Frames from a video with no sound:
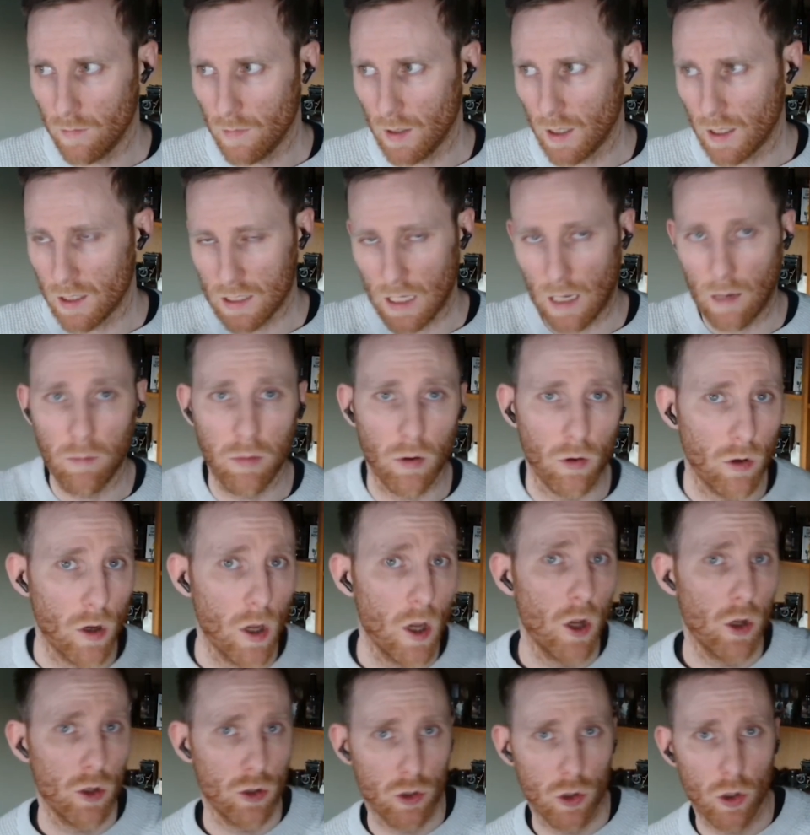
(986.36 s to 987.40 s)
example
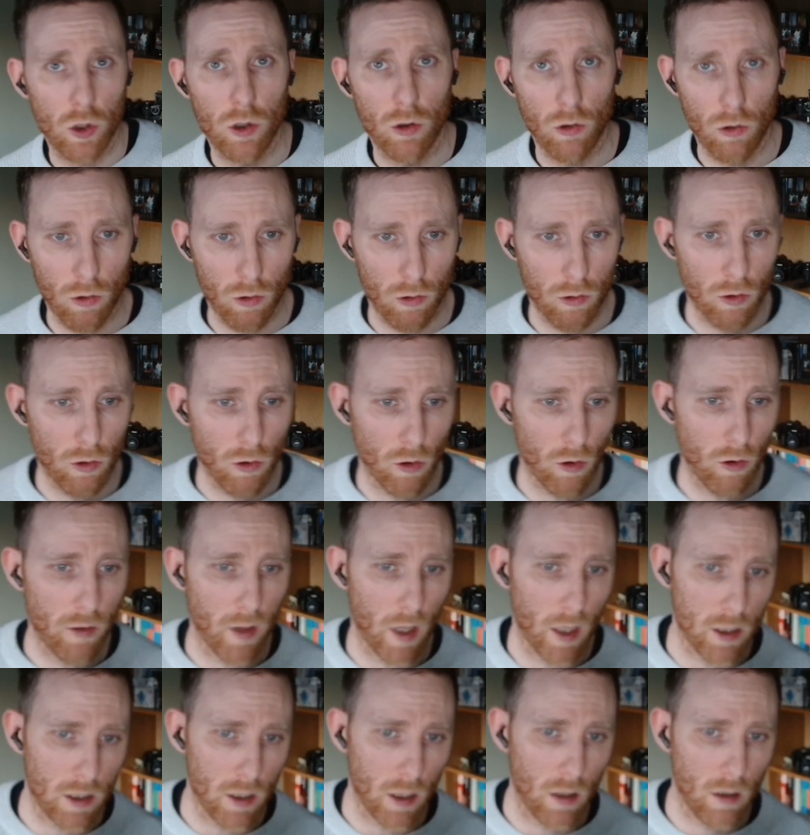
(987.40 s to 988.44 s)
to your own growth
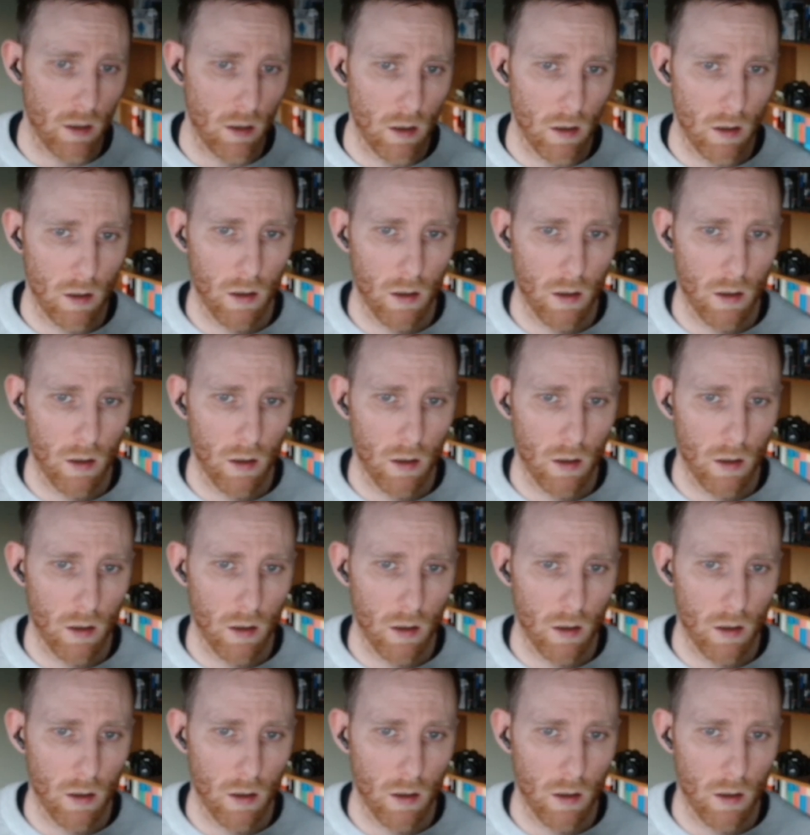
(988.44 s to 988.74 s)
engine.